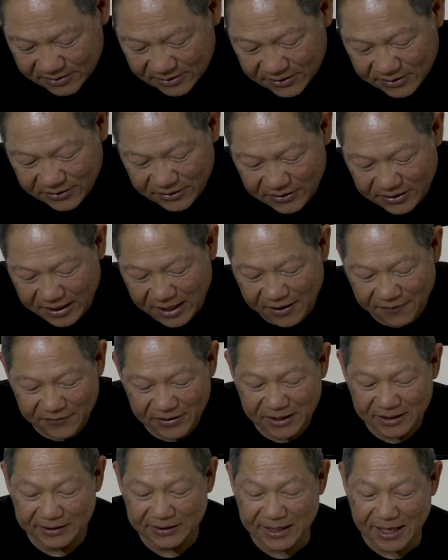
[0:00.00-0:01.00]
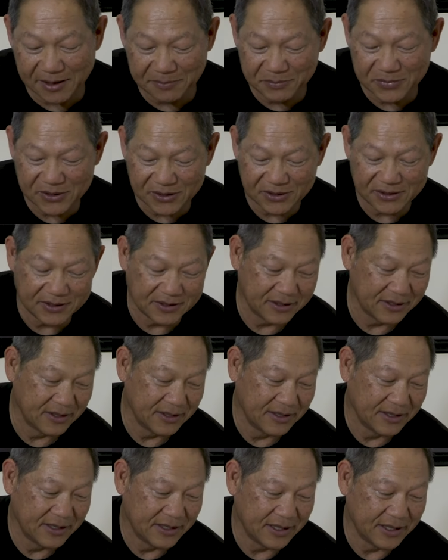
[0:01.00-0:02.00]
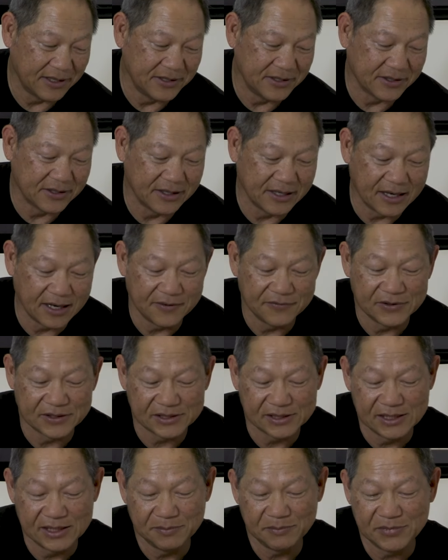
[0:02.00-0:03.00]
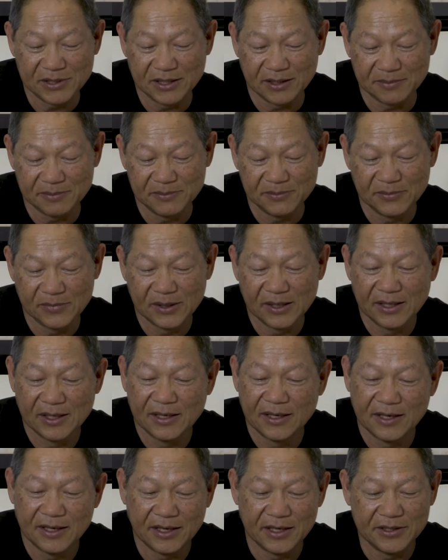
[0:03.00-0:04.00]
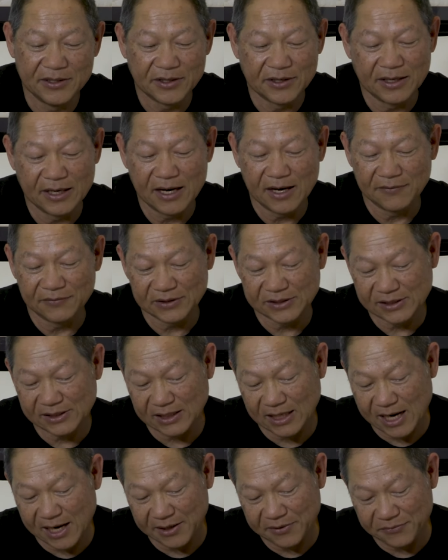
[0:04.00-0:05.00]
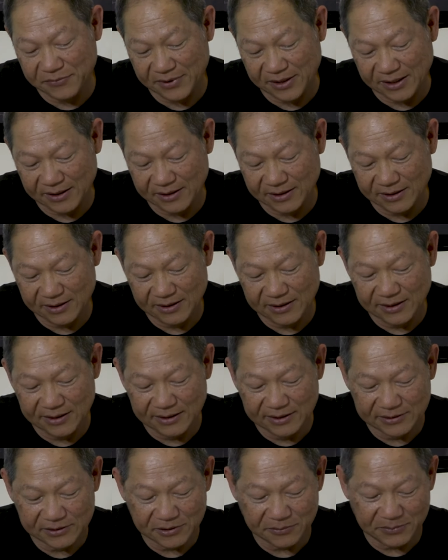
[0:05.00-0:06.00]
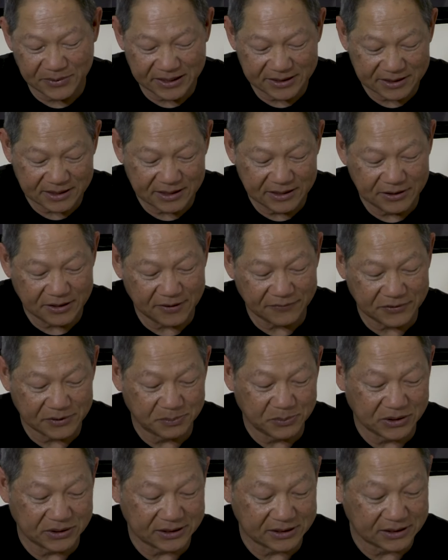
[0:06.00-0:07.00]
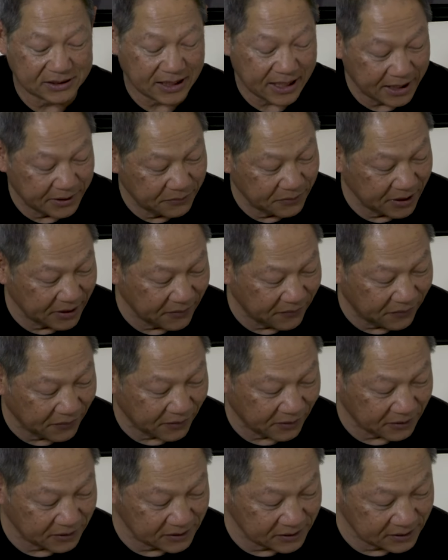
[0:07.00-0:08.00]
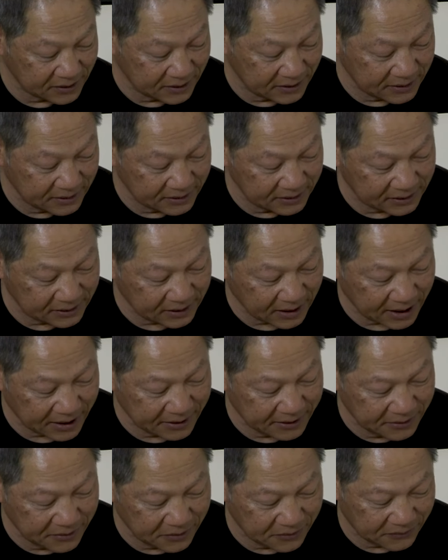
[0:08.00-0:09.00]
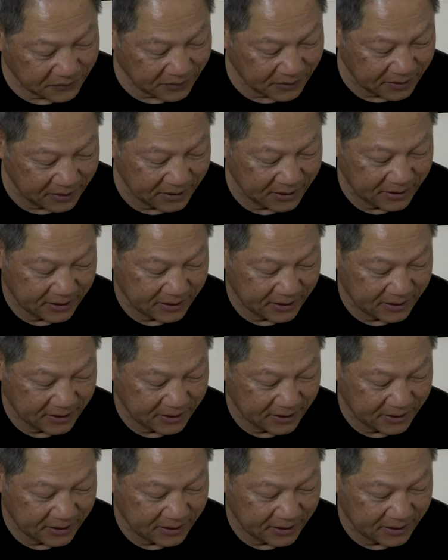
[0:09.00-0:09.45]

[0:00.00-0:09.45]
You're going to have an adapter, and you're going to have the slip tip, and you're going to have a slide ring. So basically you have to put the slide ring first, slide it over,